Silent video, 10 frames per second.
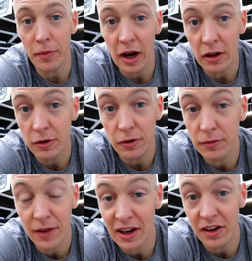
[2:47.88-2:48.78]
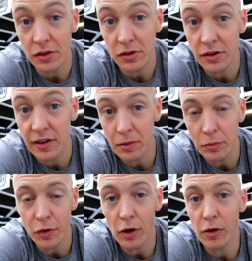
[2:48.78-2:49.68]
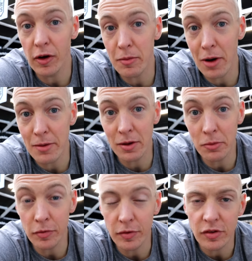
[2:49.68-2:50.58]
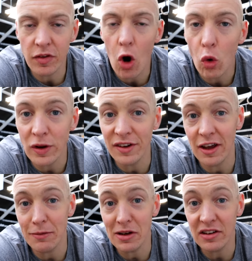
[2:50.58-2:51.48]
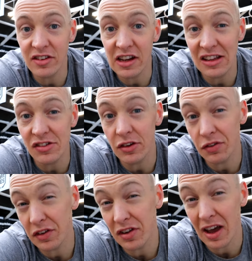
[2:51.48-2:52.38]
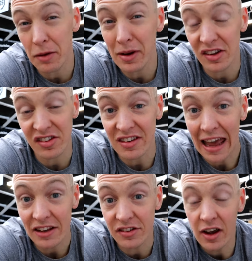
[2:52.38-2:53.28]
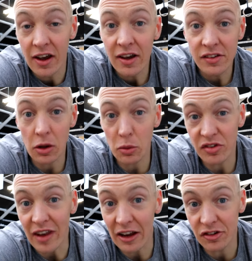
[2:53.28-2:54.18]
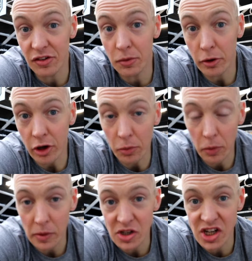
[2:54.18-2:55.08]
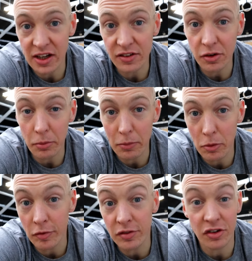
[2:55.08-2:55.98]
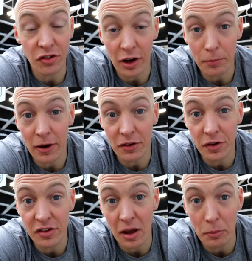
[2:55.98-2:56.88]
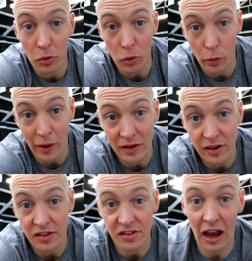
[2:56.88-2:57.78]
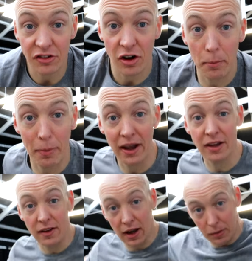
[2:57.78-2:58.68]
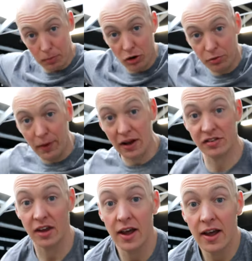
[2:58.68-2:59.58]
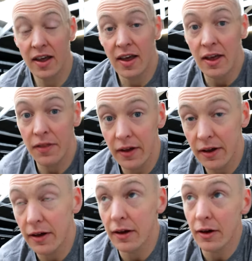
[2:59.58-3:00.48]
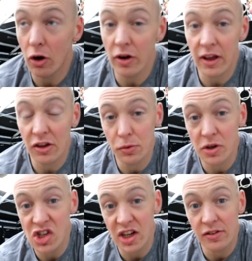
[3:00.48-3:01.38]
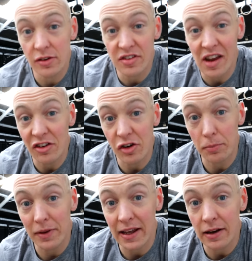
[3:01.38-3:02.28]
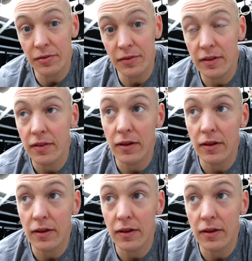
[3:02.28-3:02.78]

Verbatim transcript: that I'll do 9 times out of 10 before I do any barbell movements. The only time it'll change is if it had been a snatch. Say there were snatches in the workout, we would have changed some of my movements. The strict press, for example, would have went to a snatch grip behind the neck push press. The RDLs would have changed to a snatch grip deadlift.